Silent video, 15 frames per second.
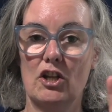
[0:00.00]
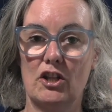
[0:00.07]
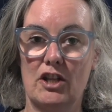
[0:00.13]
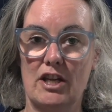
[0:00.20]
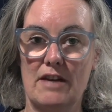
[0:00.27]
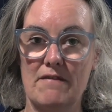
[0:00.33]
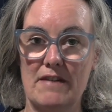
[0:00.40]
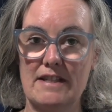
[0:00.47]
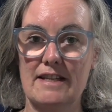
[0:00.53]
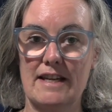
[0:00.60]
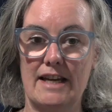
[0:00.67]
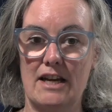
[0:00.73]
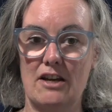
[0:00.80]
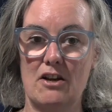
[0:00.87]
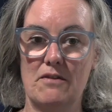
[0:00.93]
the
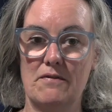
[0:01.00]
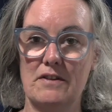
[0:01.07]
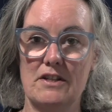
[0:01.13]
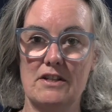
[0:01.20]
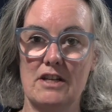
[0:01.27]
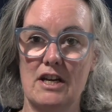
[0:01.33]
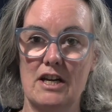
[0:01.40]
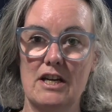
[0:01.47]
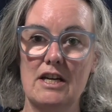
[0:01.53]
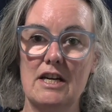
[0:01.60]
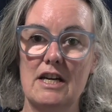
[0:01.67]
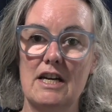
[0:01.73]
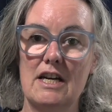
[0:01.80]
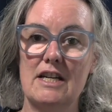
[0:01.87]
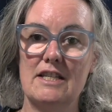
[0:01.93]
investigating officer
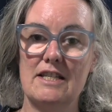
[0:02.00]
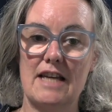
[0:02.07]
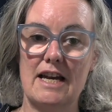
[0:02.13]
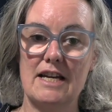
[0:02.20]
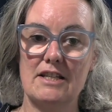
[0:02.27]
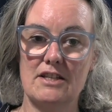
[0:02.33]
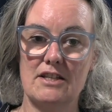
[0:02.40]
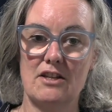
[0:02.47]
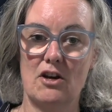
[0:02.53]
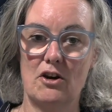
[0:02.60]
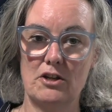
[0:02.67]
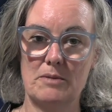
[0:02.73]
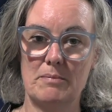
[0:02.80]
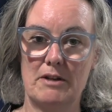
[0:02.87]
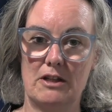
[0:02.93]
says to the
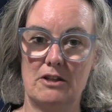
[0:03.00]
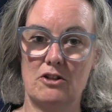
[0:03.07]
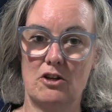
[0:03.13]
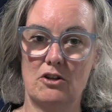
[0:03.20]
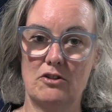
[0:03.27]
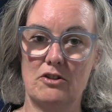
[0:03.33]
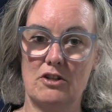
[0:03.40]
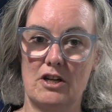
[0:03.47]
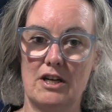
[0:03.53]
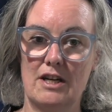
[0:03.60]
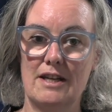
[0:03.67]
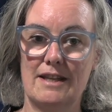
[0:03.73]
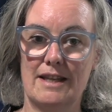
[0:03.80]
hospital doctor